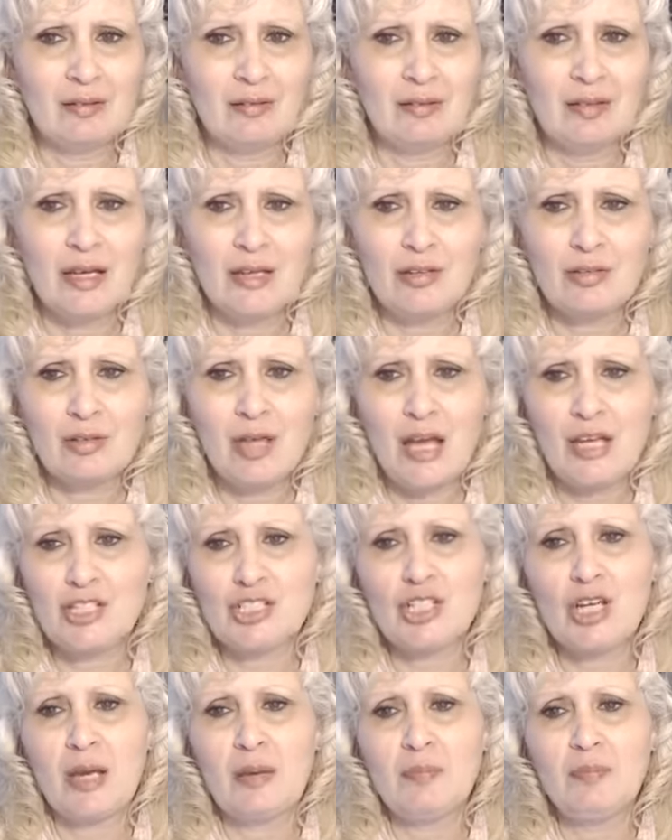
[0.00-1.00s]
Let your light
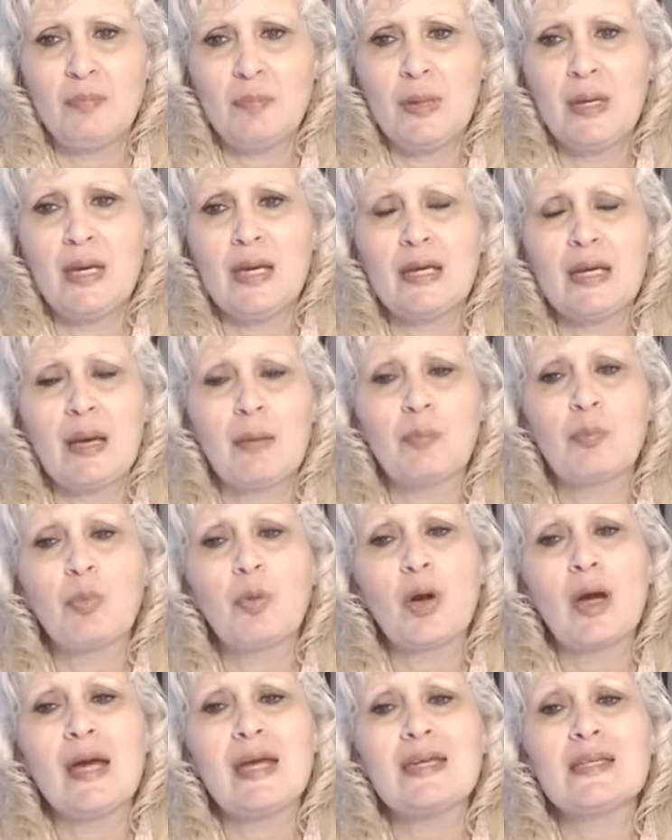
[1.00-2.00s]
shine big and
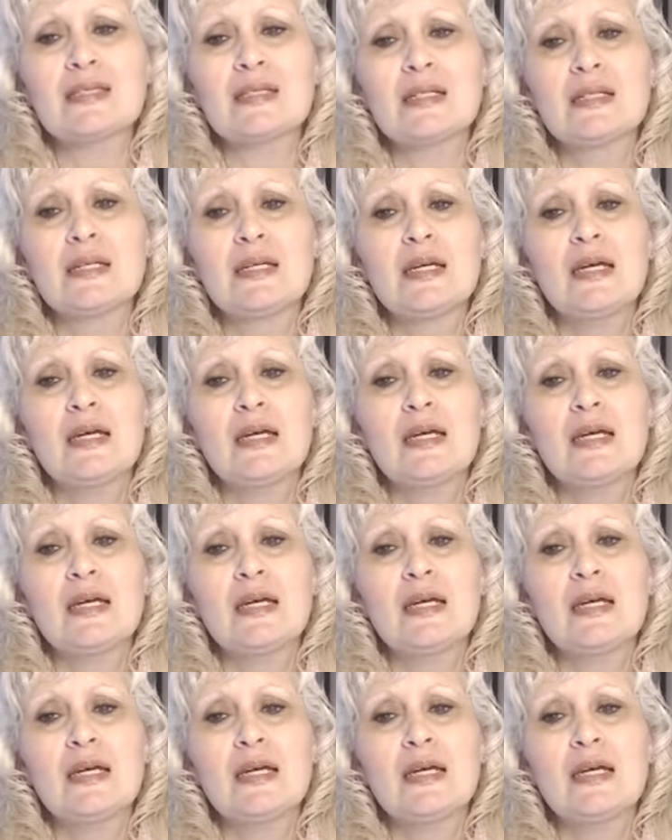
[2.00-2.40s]
bright